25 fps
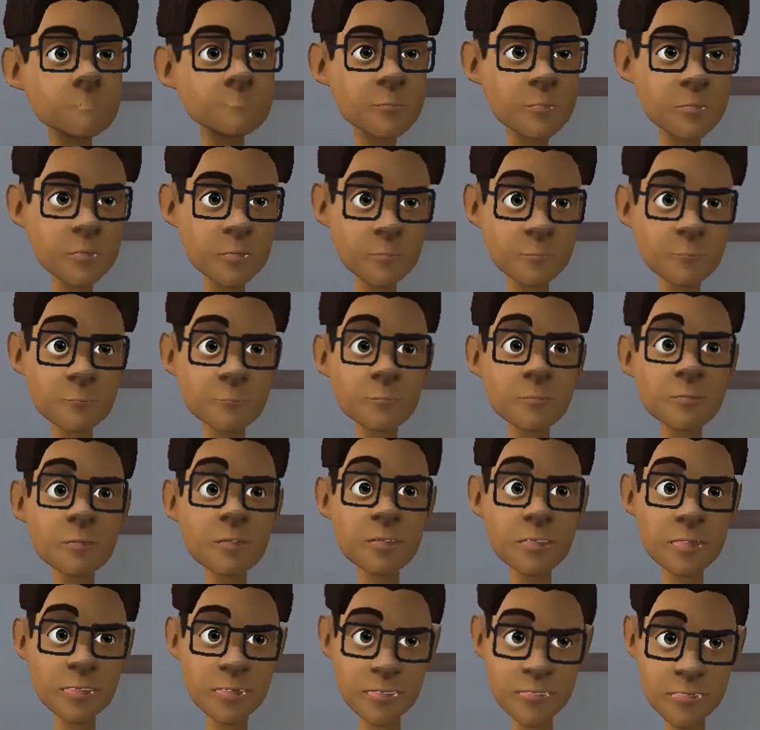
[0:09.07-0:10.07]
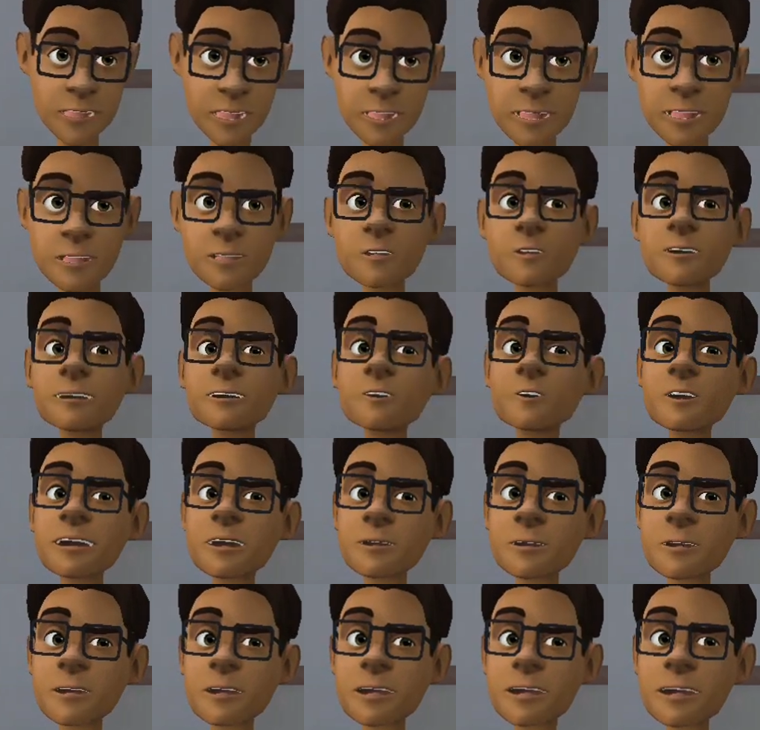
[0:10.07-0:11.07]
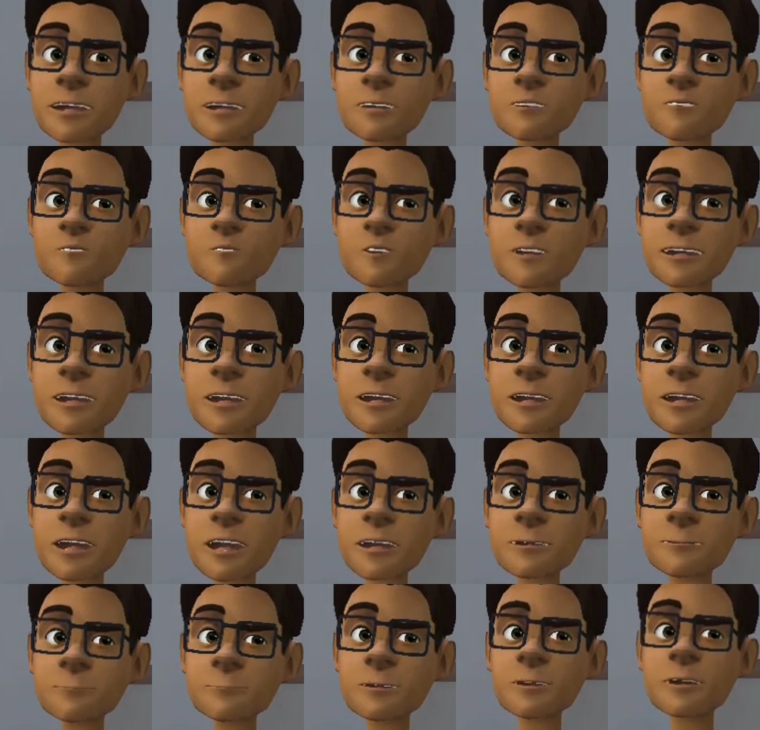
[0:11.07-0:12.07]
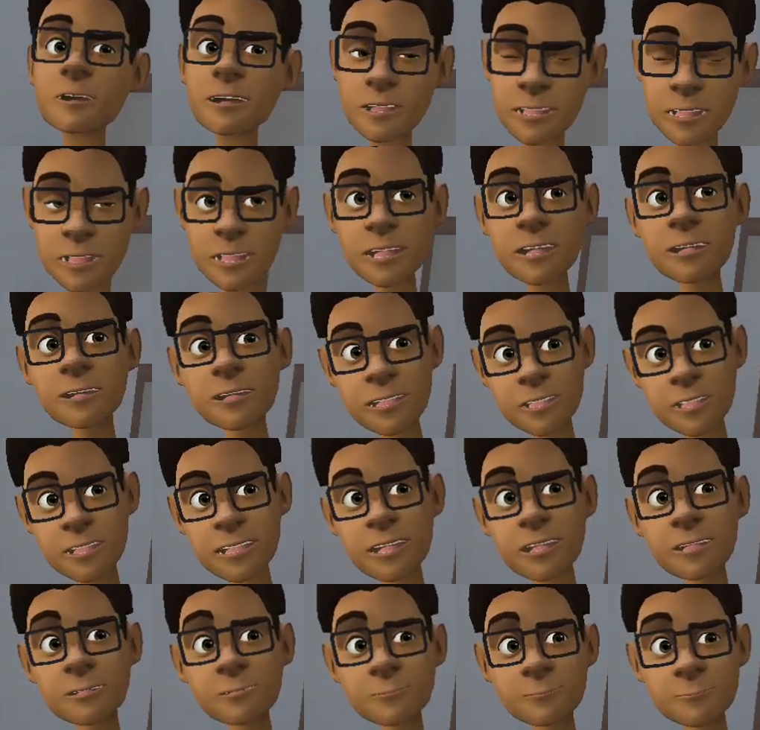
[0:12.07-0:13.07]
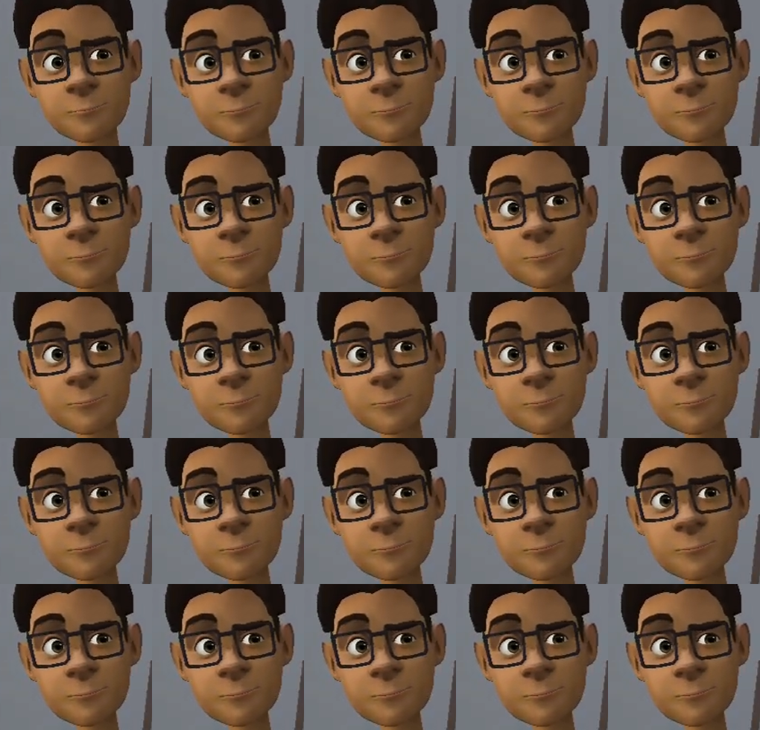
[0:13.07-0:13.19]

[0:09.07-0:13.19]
Yeah, I received Ego Token IDO friendly reminder yesterday.